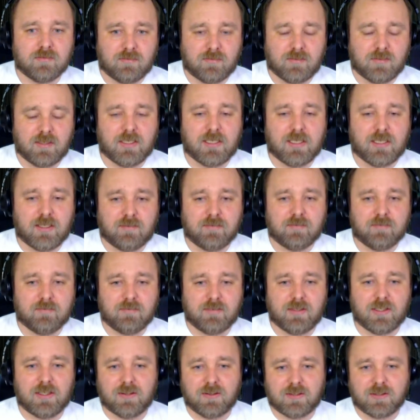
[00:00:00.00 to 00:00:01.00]
Yeah,
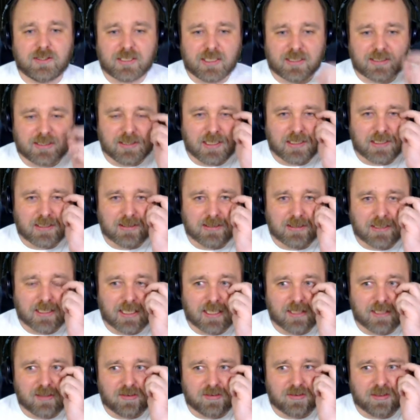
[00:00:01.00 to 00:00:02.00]
you know, because I
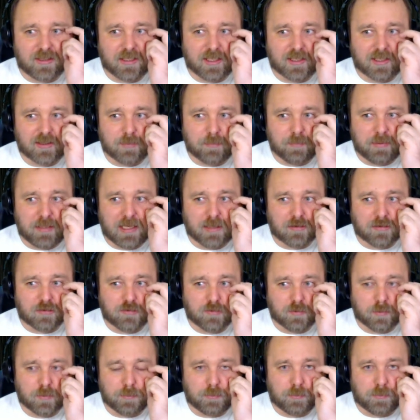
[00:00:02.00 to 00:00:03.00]
just think like the
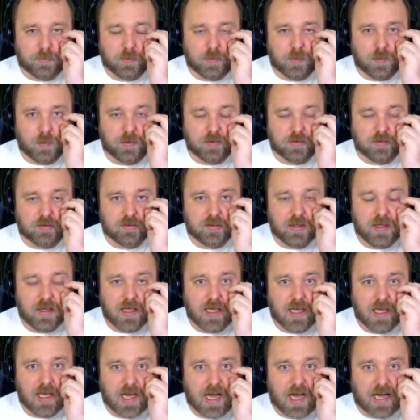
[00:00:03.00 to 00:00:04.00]
PS4 Pro was
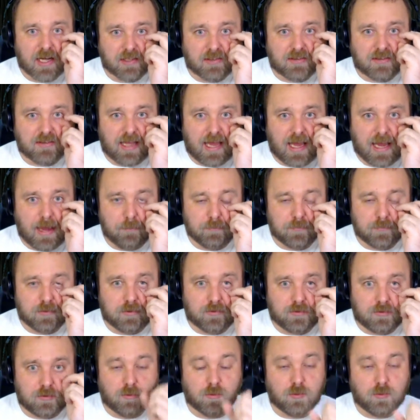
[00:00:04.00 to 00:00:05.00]
an
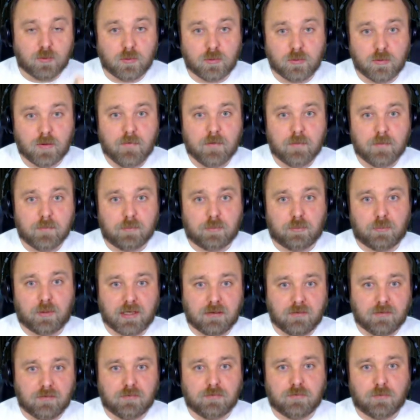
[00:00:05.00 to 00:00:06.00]
attempt to
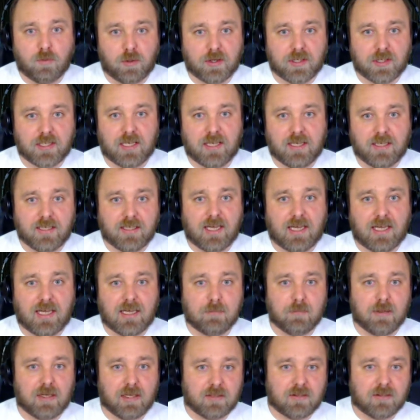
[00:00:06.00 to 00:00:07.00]
bring 4K
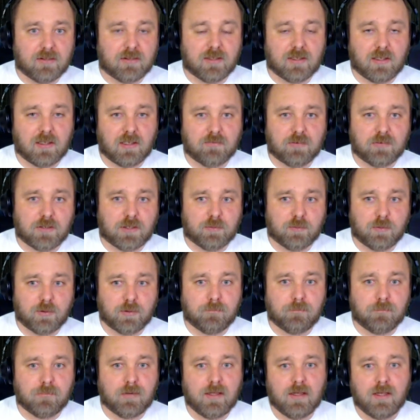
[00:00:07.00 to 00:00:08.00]
gaming into the living
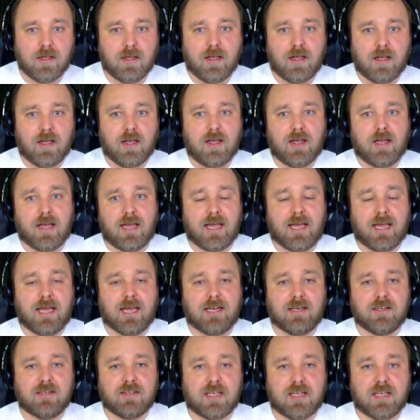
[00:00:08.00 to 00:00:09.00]
room.
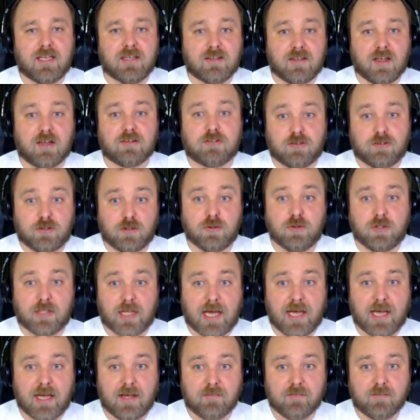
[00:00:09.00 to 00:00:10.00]
And it does do
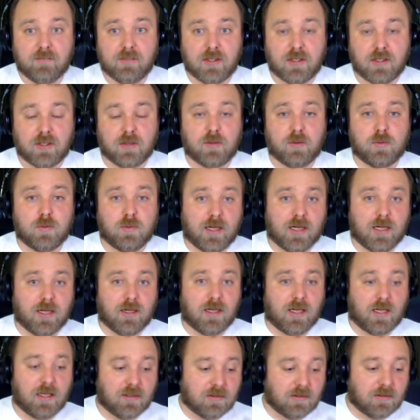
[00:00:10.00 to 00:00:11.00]
that, you know, yeah.
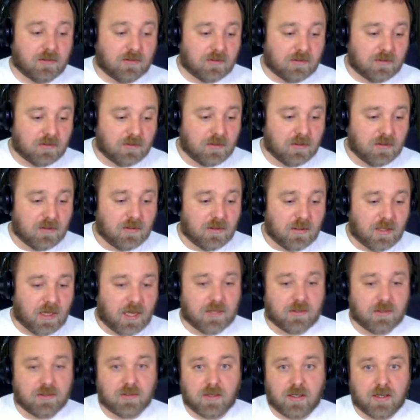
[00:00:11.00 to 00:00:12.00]
and
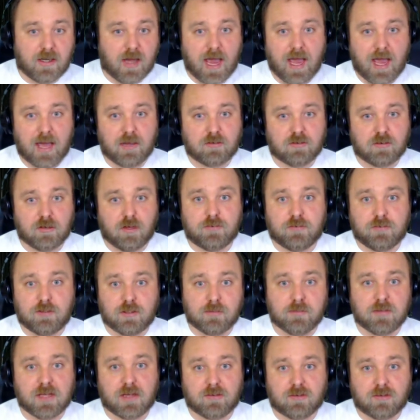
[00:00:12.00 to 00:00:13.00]
hats off to
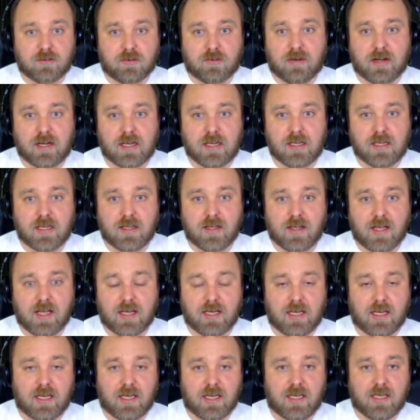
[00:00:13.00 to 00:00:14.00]
them, that's great.
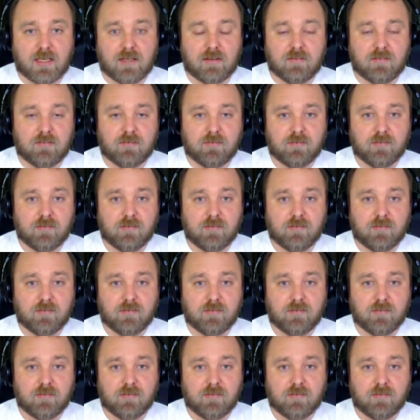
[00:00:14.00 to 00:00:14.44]
And then